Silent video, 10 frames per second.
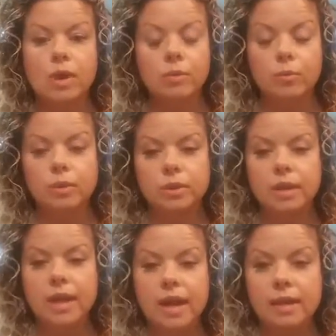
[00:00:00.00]
It will
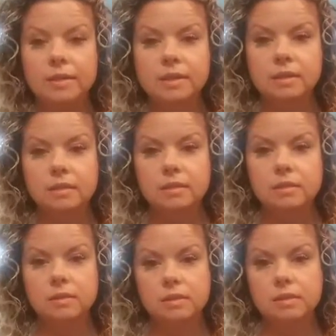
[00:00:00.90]
not
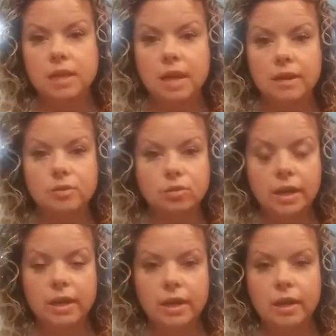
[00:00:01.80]
take
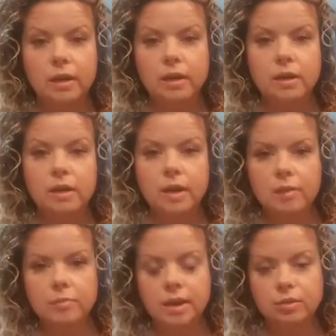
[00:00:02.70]
straight hair
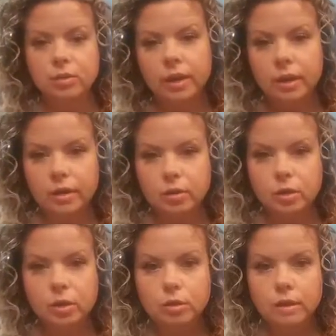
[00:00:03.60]
and make straight hair
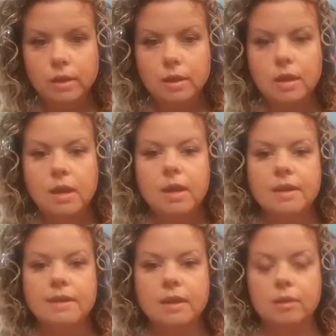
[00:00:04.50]
curly.
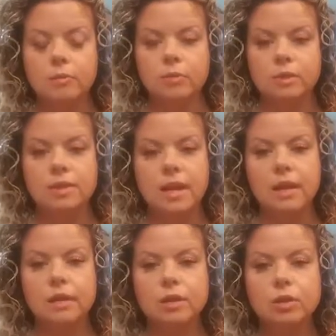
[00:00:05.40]
It will
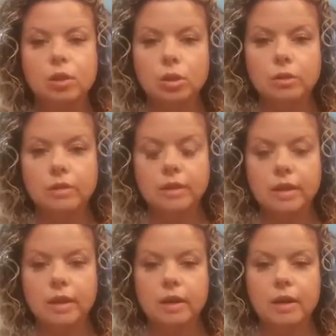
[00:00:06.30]
take your curly
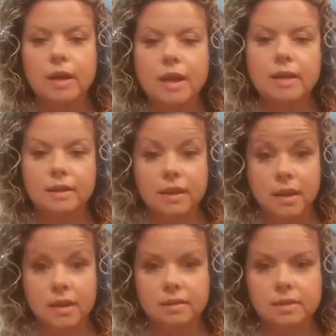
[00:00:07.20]
hair and
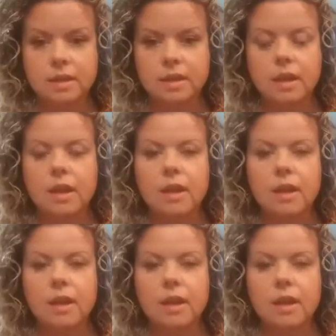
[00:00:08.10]
enhance it.